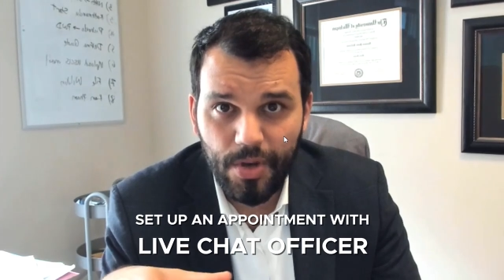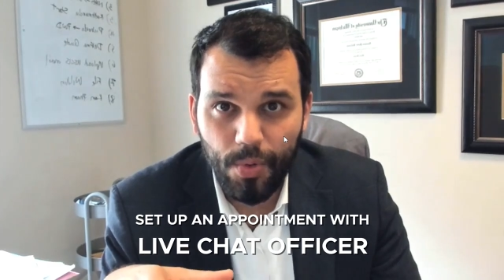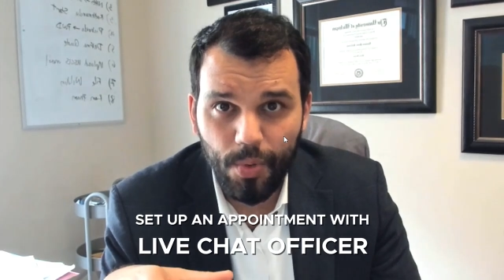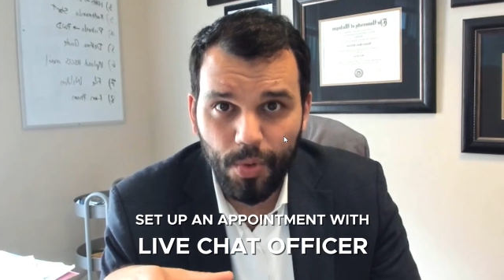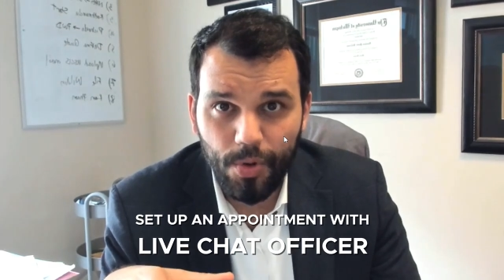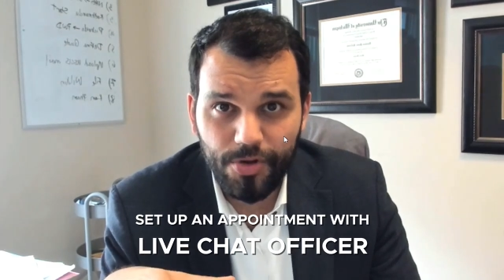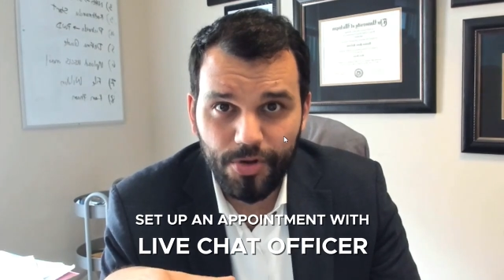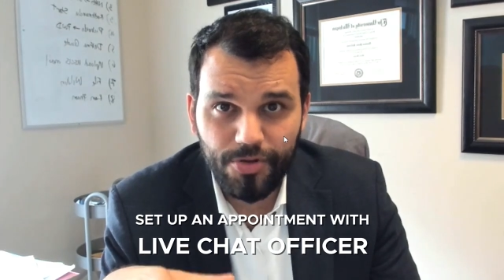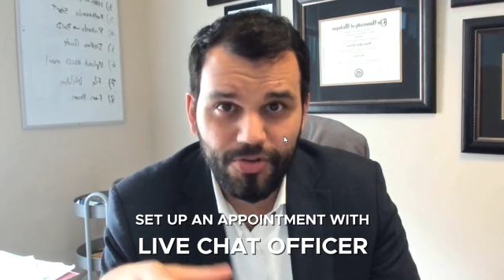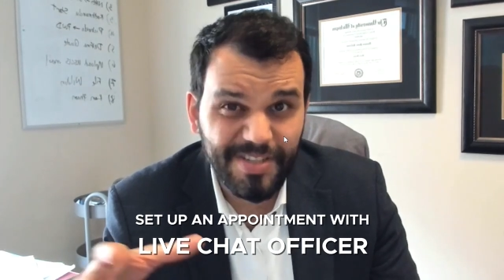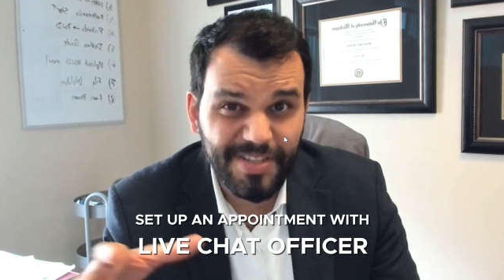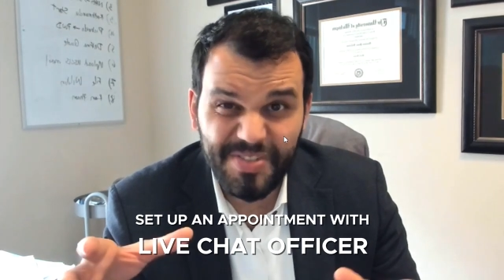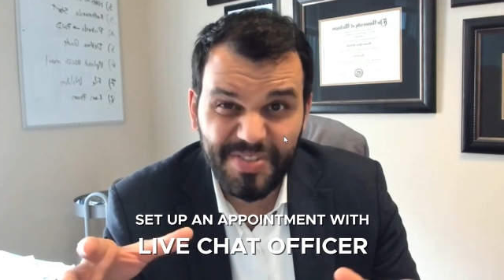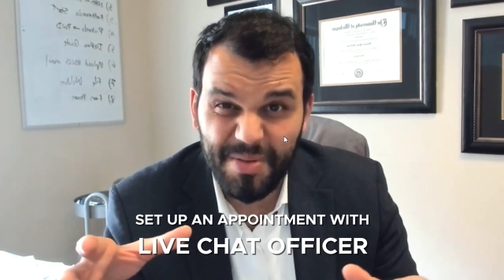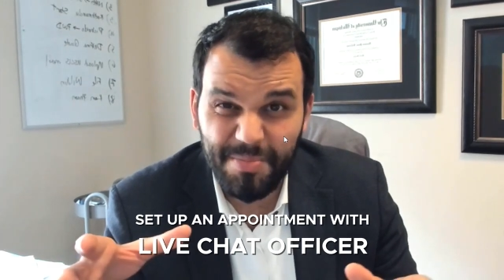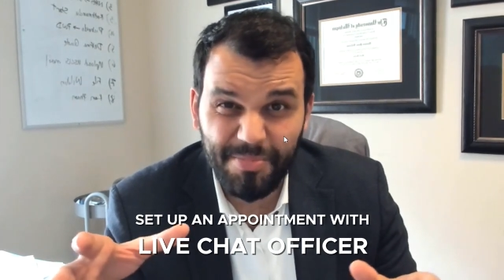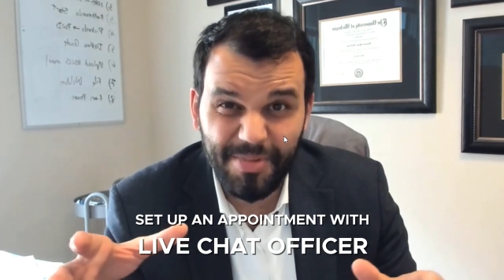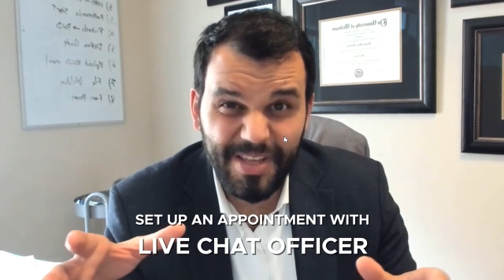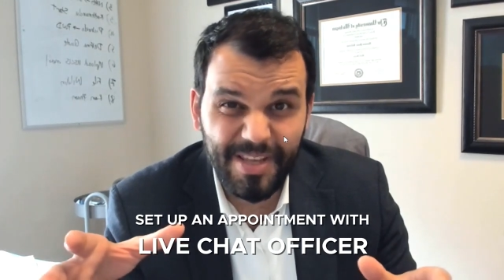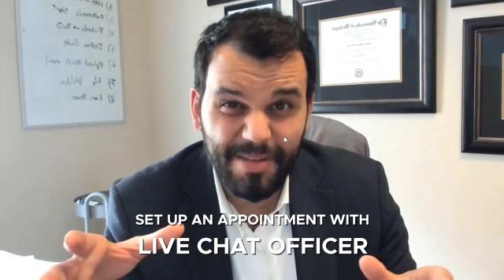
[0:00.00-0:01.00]
or just
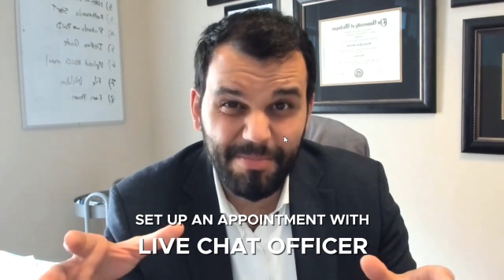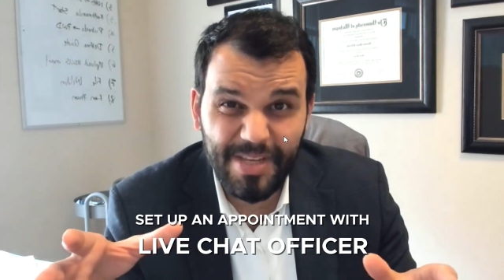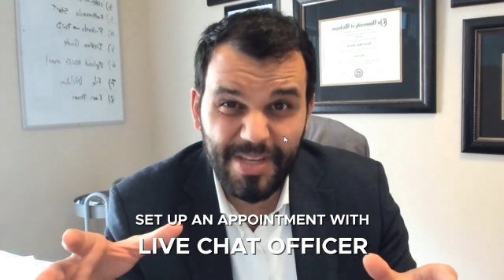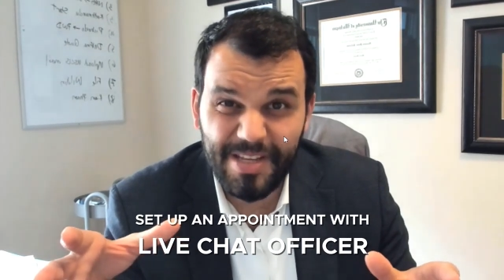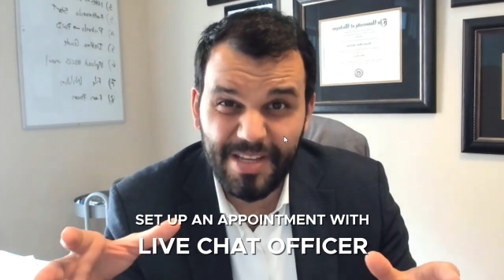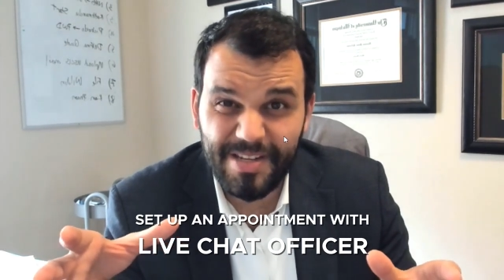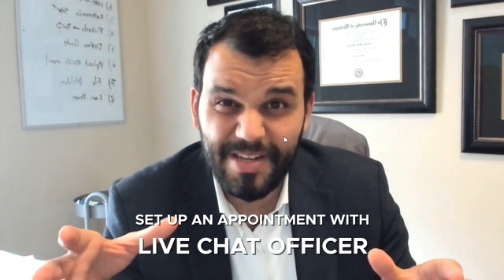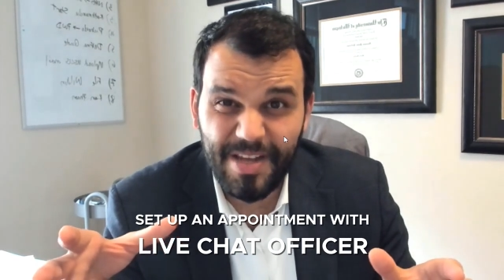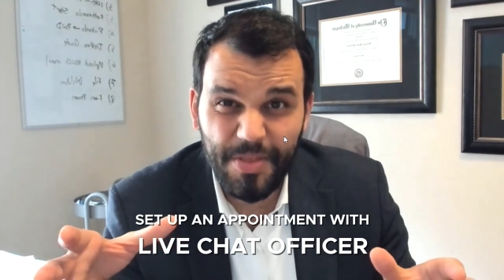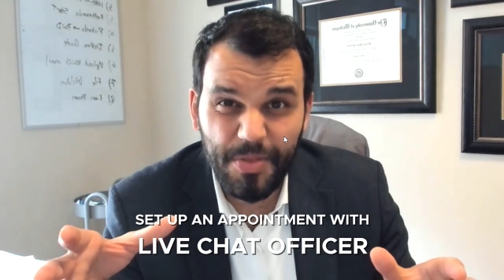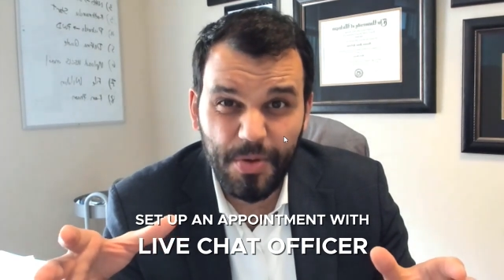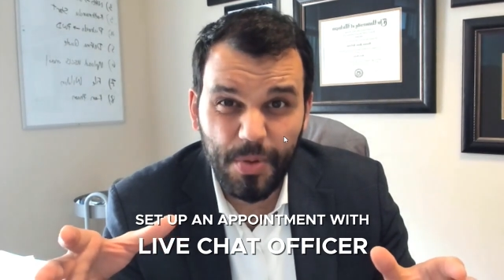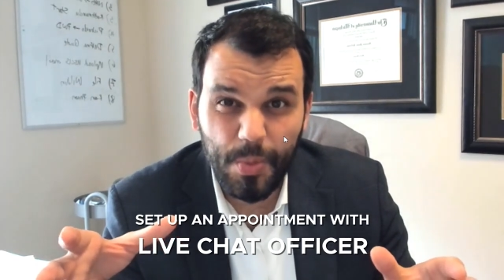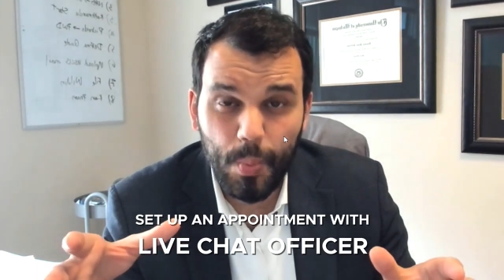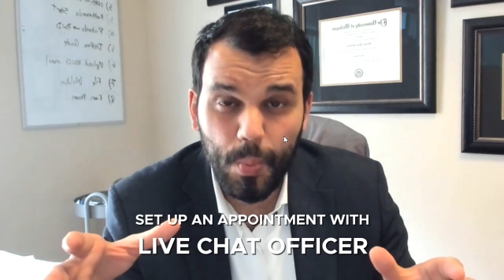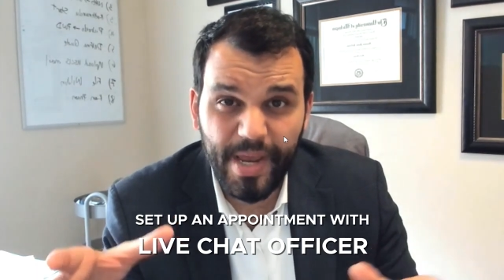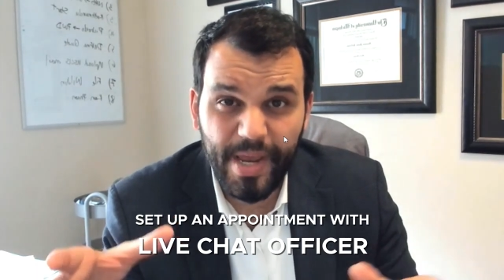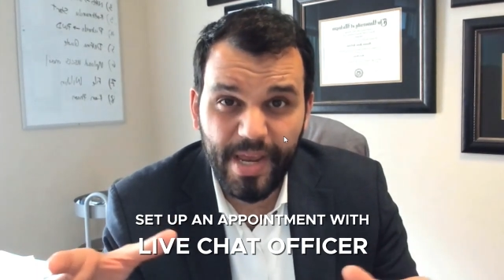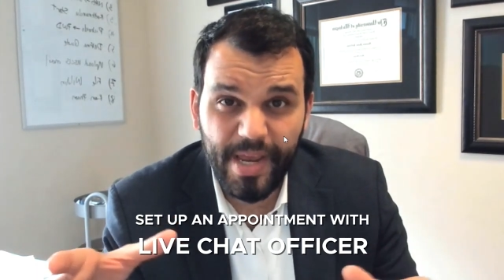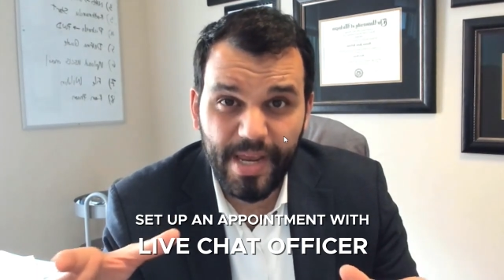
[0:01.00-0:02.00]
simply be another
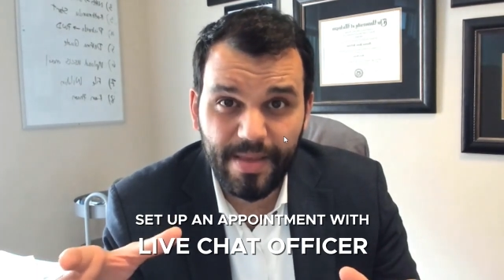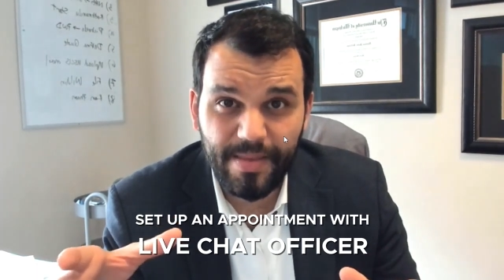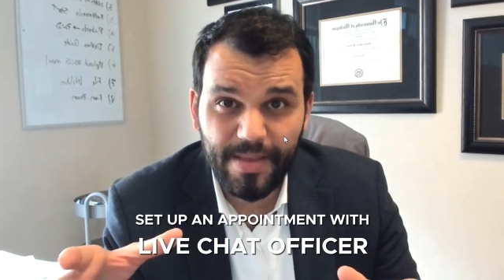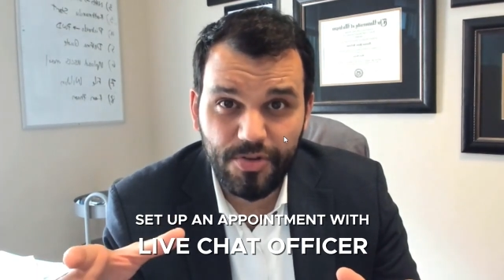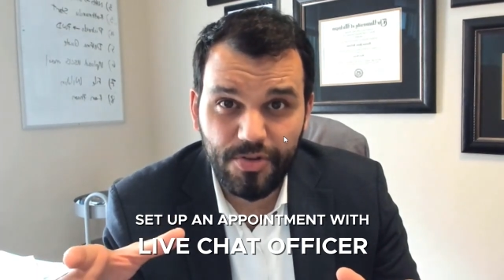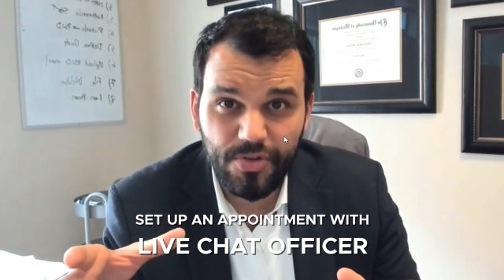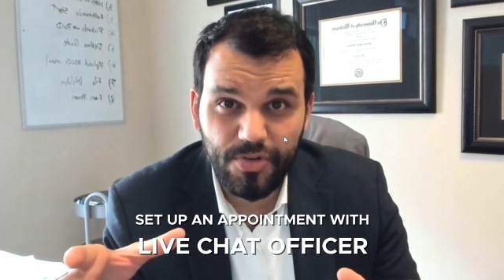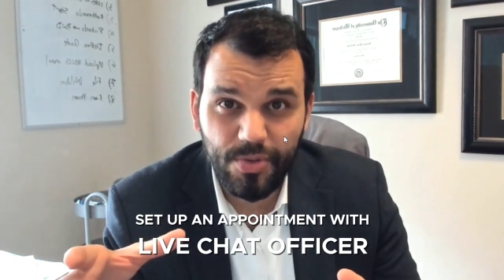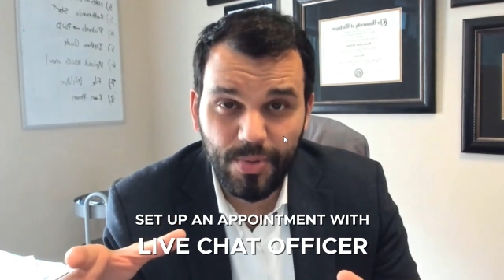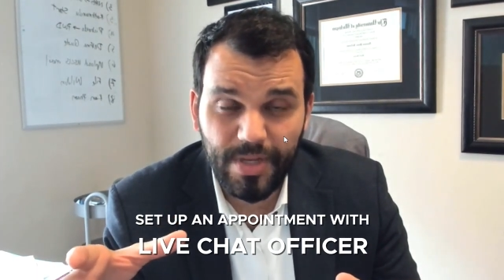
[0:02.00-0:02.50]
way that